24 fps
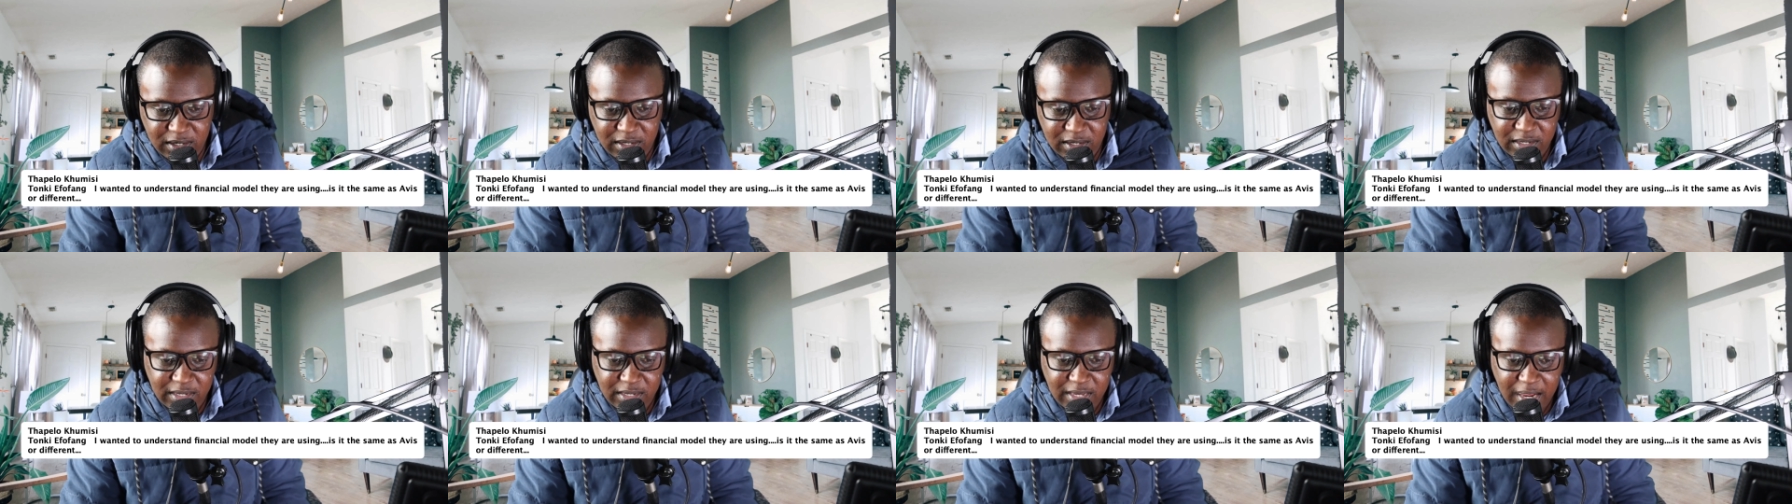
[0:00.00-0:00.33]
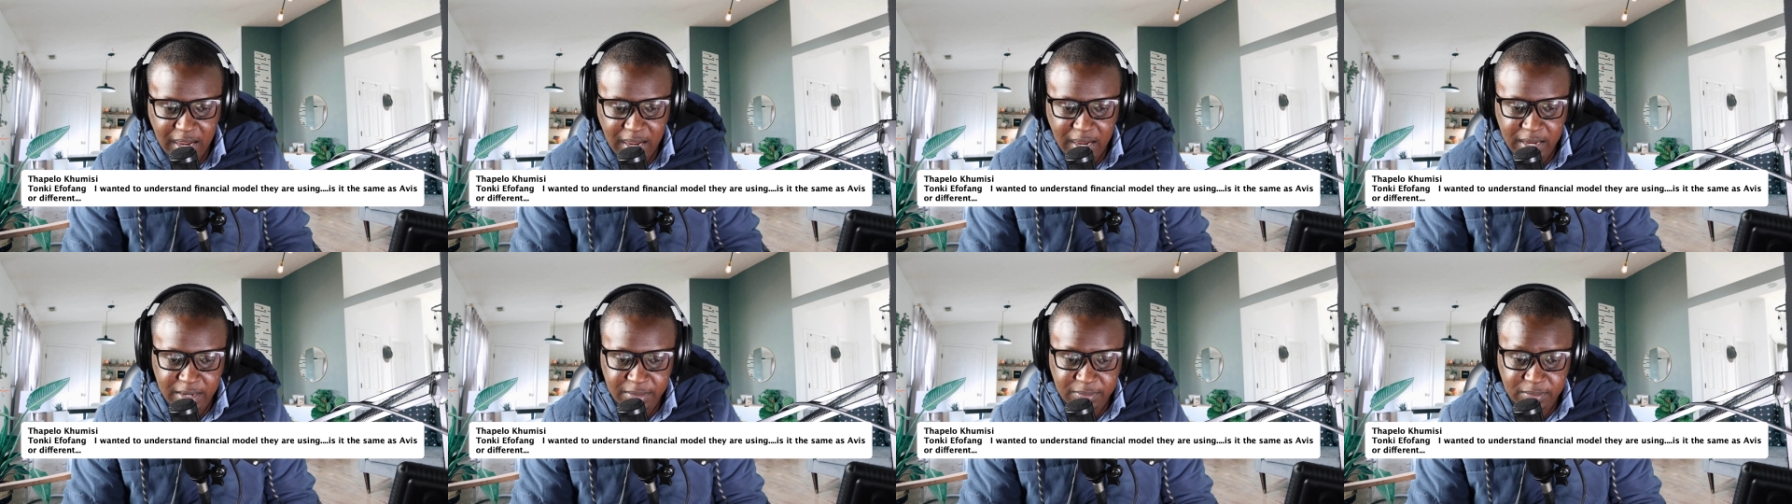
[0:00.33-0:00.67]
Yeah,
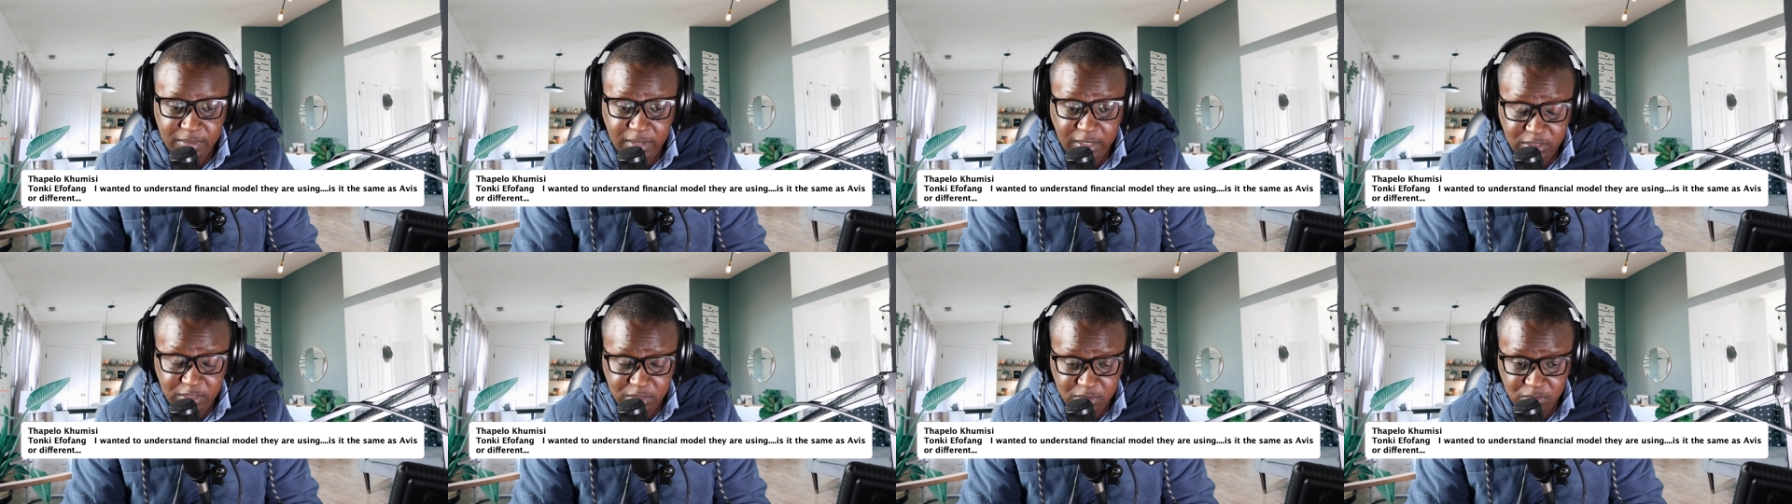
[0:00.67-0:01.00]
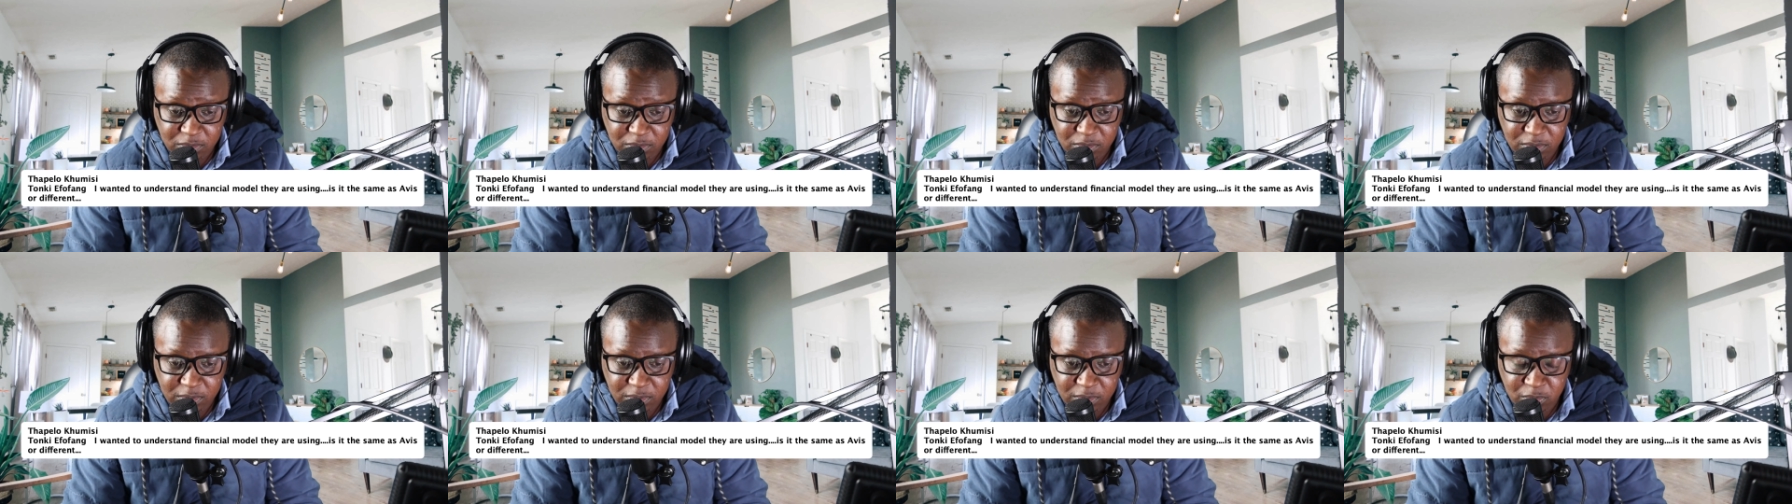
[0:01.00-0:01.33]
I that
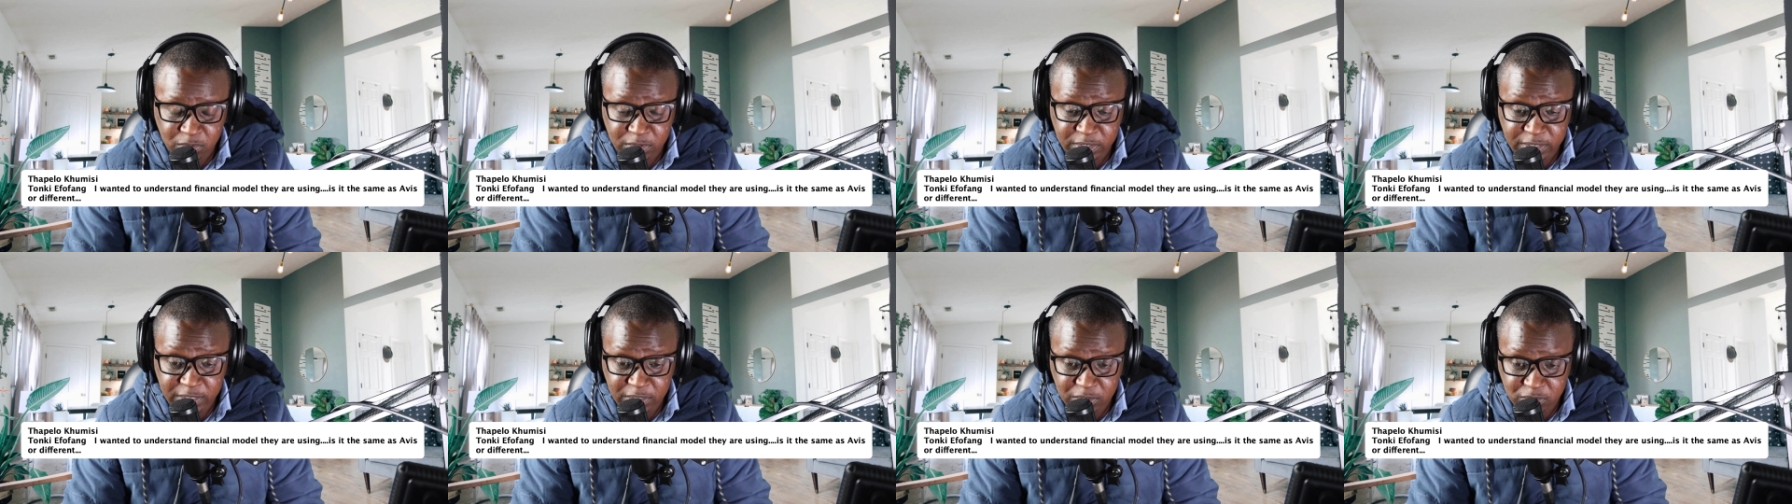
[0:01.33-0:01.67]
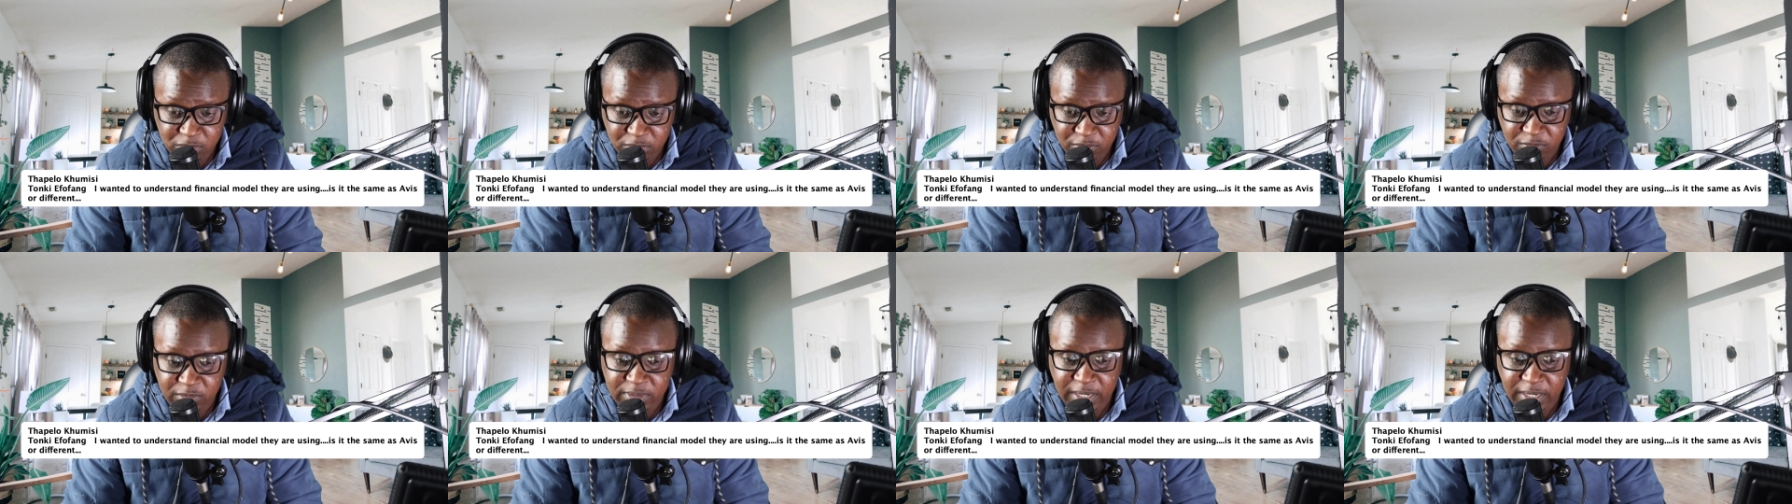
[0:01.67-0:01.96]
you need to.